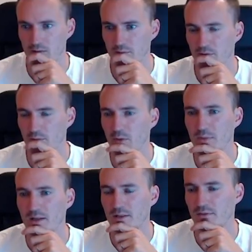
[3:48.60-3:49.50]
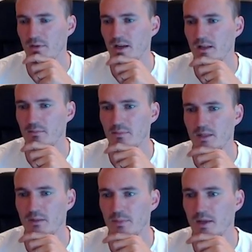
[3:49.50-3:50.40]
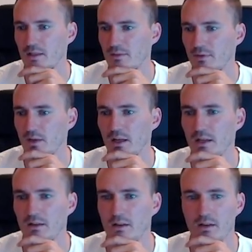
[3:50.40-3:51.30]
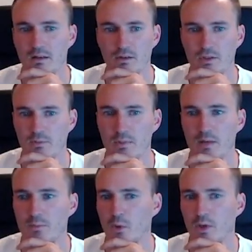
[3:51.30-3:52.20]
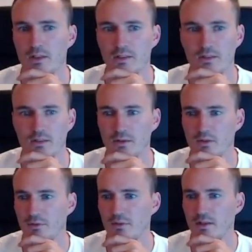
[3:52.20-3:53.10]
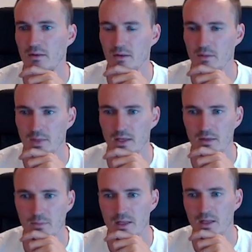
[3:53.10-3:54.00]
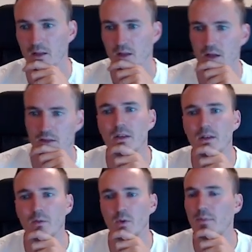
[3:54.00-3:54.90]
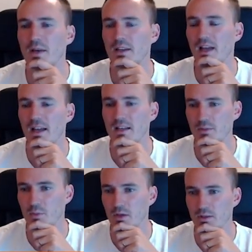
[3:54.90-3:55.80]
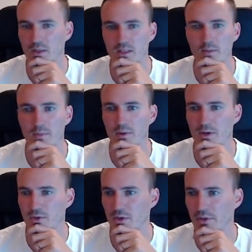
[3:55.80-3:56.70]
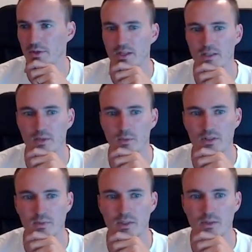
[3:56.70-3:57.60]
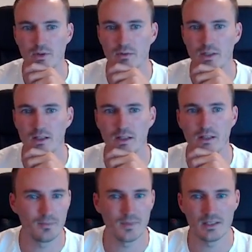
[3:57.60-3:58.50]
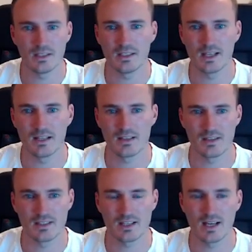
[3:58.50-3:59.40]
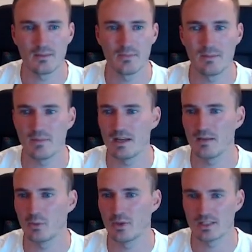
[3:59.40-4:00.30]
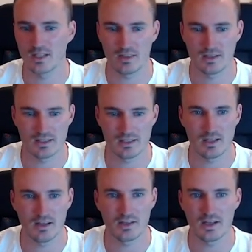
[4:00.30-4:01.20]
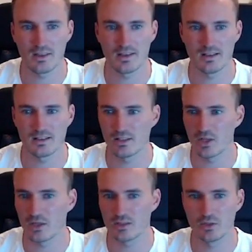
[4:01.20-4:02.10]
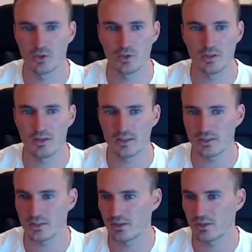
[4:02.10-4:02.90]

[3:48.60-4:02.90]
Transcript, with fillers: Small bet is fine, bigger bet is fine. Just my board, so definitely betting a lot. I want to bet a 9 as well, so I keep my range together here and I will split river a little. And here again, this guy min-betting boards like this that I think is not good. That's just not